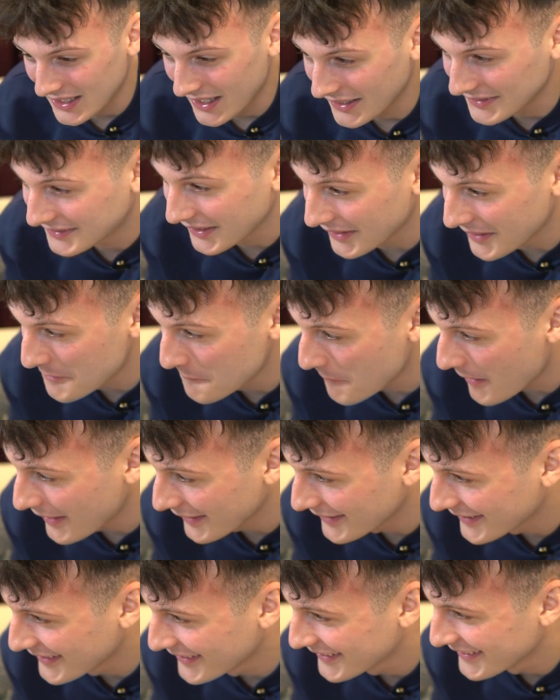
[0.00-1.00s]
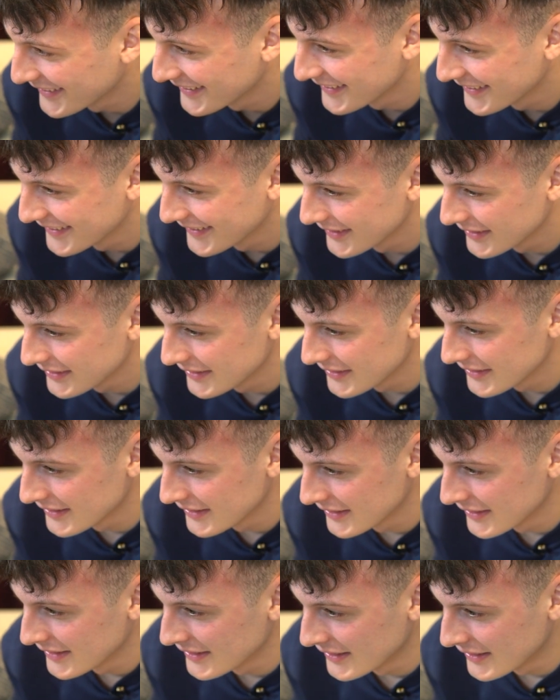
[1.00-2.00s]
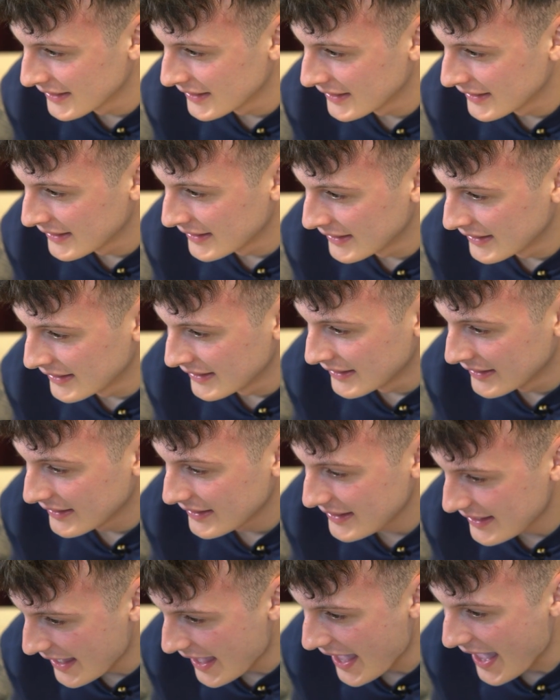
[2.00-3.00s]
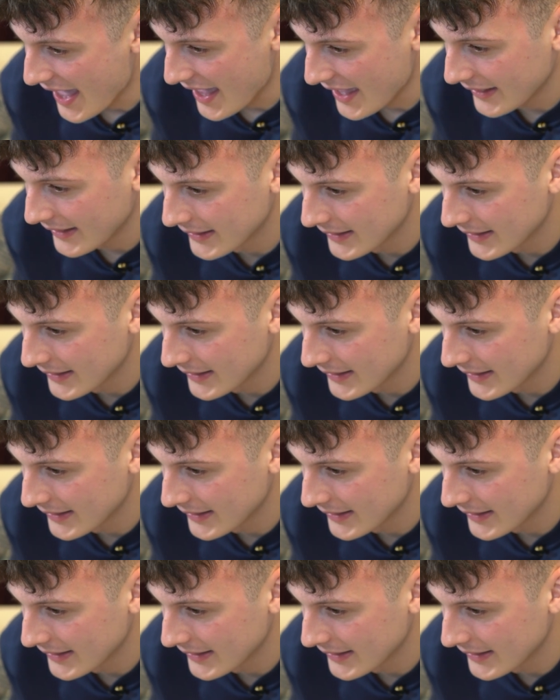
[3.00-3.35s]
I done it, man. You glad it's over? Yeah.